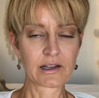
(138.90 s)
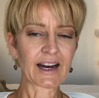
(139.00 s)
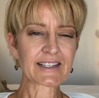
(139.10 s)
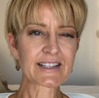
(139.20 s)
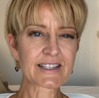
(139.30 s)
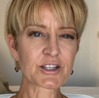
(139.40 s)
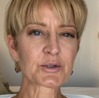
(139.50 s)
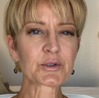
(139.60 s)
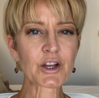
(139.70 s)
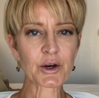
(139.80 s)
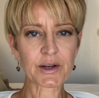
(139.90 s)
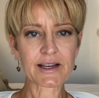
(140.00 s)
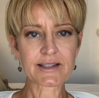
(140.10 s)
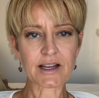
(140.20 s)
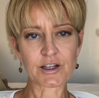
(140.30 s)
I do
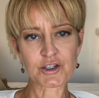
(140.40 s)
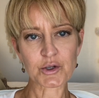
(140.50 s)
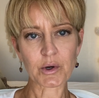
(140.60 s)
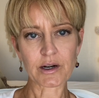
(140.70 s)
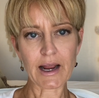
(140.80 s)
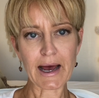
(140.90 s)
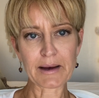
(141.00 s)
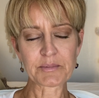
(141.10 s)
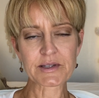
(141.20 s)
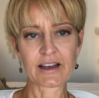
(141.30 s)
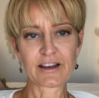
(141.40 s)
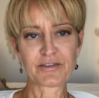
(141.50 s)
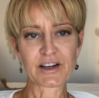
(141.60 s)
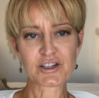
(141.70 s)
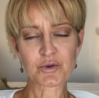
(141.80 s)
notice on short naps, if
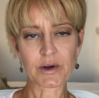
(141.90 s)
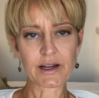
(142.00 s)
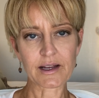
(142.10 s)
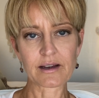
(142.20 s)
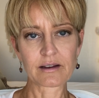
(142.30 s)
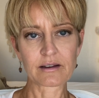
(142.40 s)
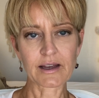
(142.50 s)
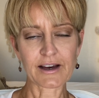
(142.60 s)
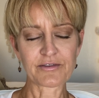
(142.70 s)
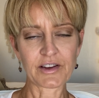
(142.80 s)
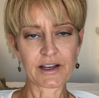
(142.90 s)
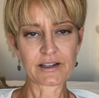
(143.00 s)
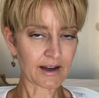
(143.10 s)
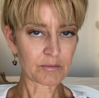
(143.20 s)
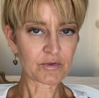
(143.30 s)
I drink
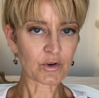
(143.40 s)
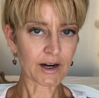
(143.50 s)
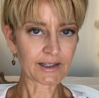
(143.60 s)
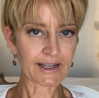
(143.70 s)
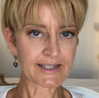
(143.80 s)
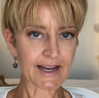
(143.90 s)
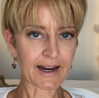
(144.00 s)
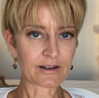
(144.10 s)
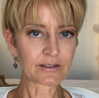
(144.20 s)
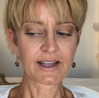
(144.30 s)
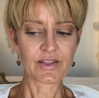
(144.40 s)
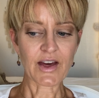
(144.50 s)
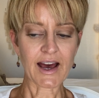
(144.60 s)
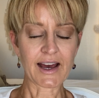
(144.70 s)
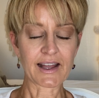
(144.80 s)
caffeine before I lay down,
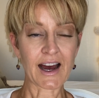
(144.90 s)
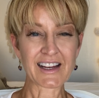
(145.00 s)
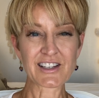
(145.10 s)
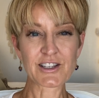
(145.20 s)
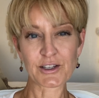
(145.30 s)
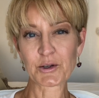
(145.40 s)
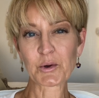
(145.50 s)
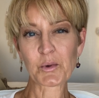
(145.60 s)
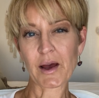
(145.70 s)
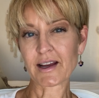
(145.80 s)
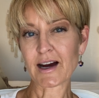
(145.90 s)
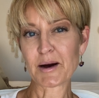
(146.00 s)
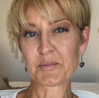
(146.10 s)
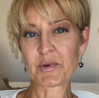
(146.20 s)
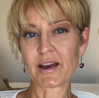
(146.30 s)
that I do wake
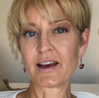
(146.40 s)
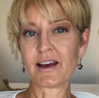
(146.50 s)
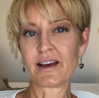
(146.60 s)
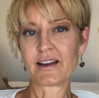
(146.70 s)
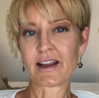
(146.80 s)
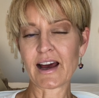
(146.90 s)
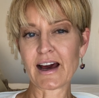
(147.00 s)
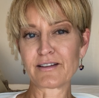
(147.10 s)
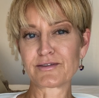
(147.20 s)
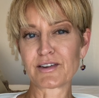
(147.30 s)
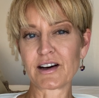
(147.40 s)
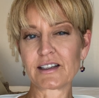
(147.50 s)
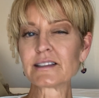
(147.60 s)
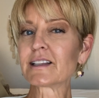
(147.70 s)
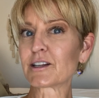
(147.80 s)
up and have a
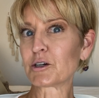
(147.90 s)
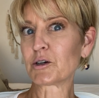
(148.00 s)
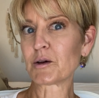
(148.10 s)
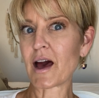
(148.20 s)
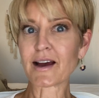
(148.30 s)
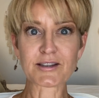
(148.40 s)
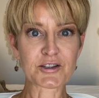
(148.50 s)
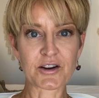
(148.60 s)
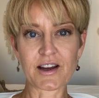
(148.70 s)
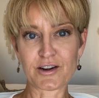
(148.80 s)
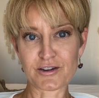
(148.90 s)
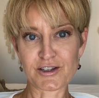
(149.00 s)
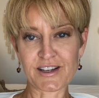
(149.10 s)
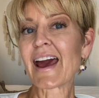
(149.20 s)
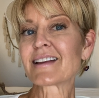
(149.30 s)
little extra
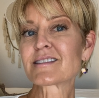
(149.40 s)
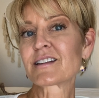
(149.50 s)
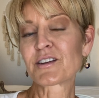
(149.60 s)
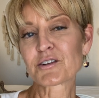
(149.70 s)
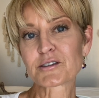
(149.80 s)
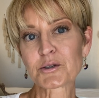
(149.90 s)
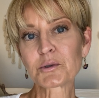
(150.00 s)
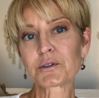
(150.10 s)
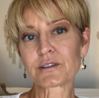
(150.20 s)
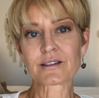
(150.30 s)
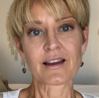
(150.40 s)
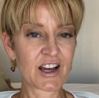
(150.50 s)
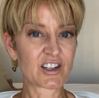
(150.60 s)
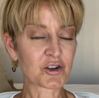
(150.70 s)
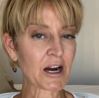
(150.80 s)
energy. It's another tool.
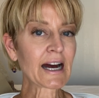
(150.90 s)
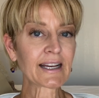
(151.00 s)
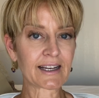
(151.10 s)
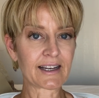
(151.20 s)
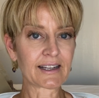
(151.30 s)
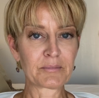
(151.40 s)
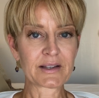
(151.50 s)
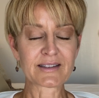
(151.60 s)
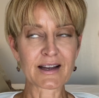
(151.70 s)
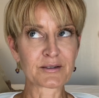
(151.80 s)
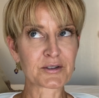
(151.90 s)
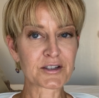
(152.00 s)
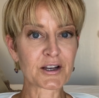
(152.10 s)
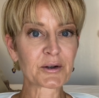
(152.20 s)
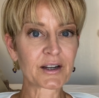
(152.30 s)
Try it. It sounds
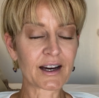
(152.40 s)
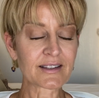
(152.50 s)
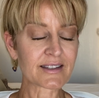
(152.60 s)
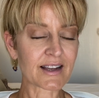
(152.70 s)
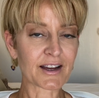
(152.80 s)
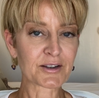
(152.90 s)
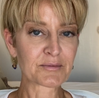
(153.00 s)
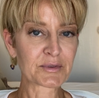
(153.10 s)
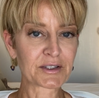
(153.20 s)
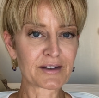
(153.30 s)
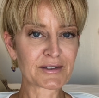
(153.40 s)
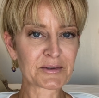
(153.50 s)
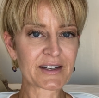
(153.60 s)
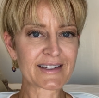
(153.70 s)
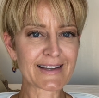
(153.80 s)
so nuts. I couldn't believe it
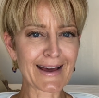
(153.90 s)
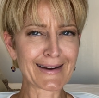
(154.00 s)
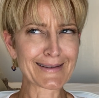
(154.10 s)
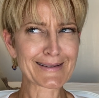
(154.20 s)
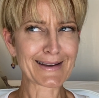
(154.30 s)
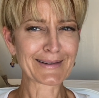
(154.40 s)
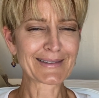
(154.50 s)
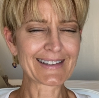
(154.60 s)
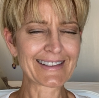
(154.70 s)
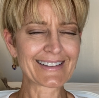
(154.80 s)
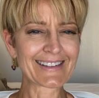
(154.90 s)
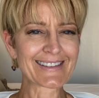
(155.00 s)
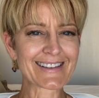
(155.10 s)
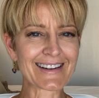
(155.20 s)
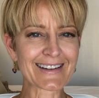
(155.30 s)
when he said it. I was like, what are
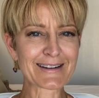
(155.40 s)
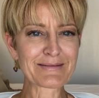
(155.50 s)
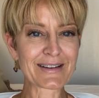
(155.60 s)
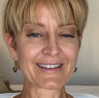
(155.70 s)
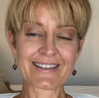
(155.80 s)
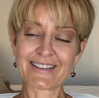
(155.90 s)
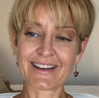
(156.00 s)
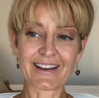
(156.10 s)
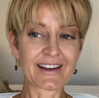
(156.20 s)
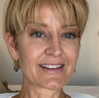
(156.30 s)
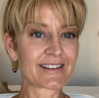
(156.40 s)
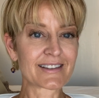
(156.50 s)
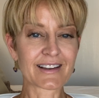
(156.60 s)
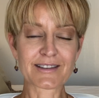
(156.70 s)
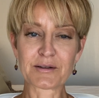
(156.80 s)
you talking about? He's like, yeah.
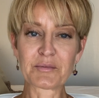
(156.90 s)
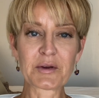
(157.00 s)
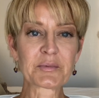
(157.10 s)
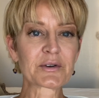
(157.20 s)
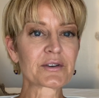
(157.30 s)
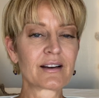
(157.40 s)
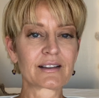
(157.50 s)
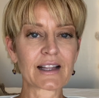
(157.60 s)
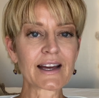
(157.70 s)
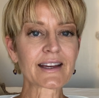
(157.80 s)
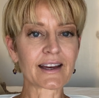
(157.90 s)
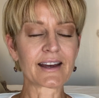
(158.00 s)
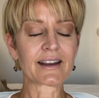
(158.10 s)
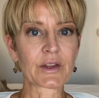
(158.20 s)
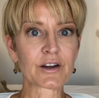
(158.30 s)
He's like, some people like
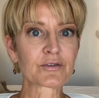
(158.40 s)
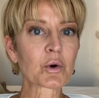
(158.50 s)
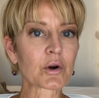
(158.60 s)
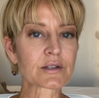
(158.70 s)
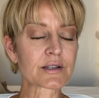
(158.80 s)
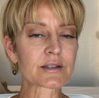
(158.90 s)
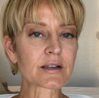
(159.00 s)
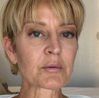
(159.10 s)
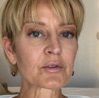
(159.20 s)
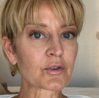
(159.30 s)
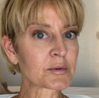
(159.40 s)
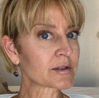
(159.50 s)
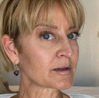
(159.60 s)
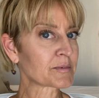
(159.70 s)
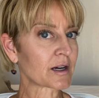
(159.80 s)
it. And of course, this is coming from a
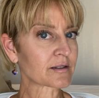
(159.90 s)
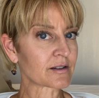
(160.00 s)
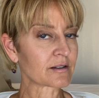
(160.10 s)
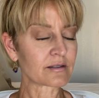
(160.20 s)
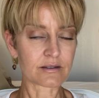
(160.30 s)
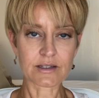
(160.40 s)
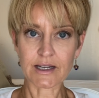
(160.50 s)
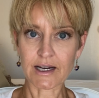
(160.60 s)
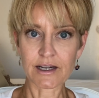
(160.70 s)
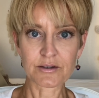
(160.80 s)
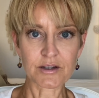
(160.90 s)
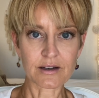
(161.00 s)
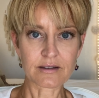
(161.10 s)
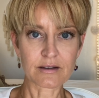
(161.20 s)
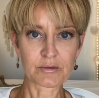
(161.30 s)
sleep doctor. This is a guy who
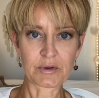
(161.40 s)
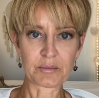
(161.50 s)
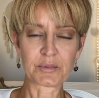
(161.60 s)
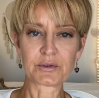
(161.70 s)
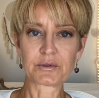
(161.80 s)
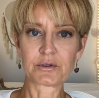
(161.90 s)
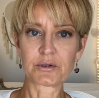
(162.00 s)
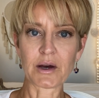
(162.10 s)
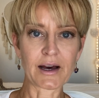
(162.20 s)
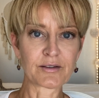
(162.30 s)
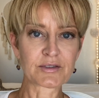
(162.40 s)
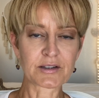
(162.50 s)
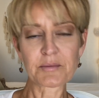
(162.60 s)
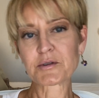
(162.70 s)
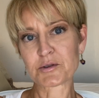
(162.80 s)
talks to people who have
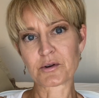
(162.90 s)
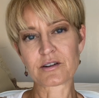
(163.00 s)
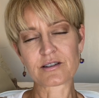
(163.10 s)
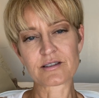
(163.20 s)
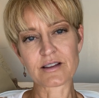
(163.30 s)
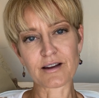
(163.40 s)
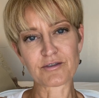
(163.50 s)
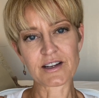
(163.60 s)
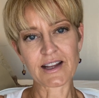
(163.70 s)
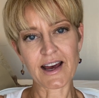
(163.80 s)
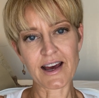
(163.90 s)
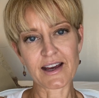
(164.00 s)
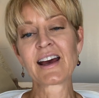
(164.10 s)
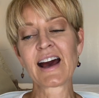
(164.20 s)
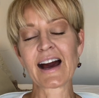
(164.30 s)
sleep disorders every
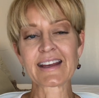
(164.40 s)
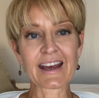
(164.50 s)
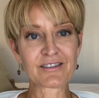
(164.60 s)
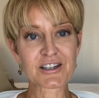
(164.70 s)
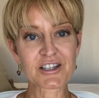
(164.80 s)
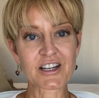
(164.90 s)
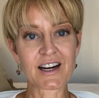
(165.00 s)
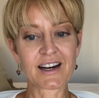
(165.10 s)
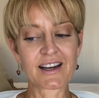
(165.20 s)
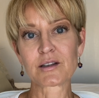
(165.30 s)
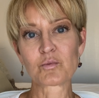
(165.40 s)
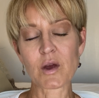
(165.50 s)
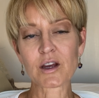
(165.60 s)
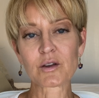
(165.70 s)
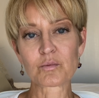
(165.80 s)
day. I gave it a shot.
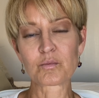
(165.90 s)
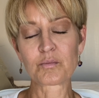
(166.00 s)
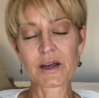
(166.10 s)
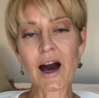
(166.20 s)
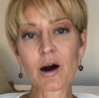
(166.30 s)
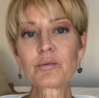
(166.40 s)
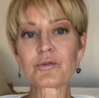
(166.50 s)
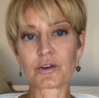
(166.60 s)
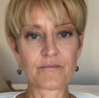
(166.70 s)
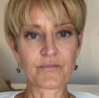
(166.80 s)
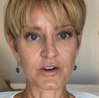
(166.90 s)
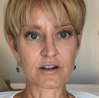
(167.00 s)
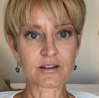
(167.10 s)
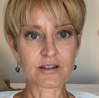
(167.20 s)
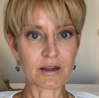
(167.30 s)
It could be helpful
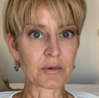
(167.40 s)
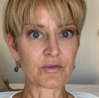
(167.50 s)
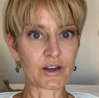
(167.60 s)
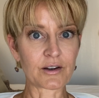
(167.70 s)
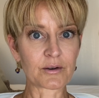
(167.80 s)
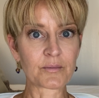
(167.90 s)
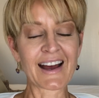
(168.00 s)
for some of you.